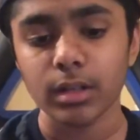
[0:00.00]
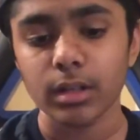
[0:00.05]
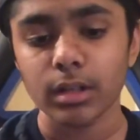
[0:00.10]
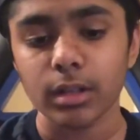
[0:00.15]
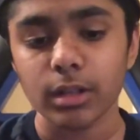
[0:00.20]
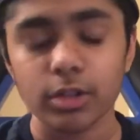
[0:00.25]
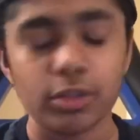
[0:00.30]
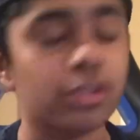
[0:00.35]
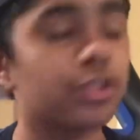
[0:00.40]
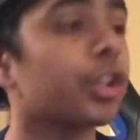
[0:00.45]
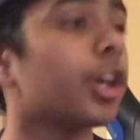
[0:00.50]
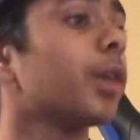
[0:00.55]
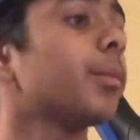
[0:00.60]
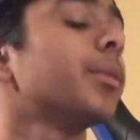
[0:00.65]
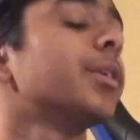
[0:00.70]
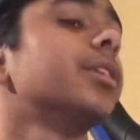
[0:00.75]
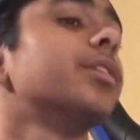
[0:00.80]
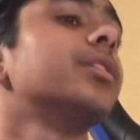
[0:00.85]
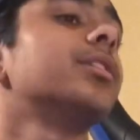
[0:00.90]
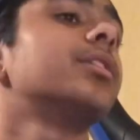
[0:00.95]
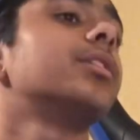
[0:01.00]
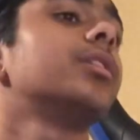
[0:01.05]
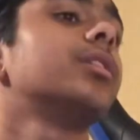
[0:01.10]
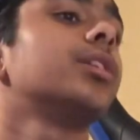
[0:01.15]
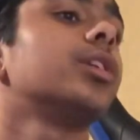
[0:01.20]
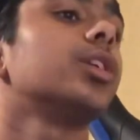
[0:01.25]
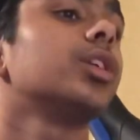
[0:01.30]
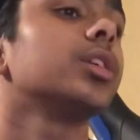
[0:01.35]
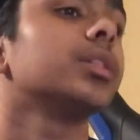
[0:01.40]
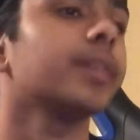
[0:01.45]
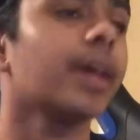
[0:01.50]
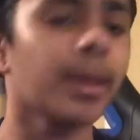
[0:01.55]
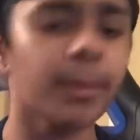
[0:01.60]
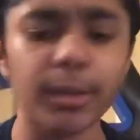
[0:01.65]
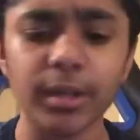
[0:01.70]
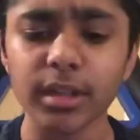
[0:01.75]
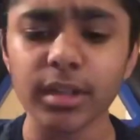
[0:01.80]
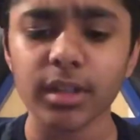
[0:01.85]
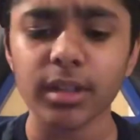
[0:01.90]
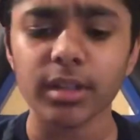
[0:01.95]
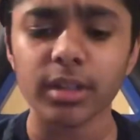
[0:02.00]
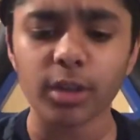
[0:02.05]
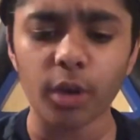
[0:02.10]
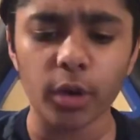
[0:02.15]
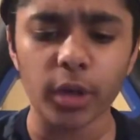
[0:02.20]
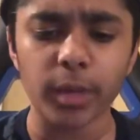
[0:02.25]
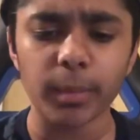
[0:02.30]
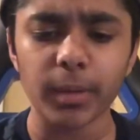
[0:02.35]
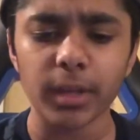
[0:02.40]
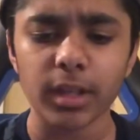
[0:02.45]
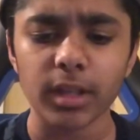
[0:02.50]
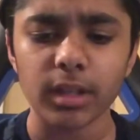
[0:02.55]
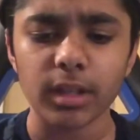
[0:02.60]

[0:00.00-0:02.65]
German. Lehmann? Goalkeeper?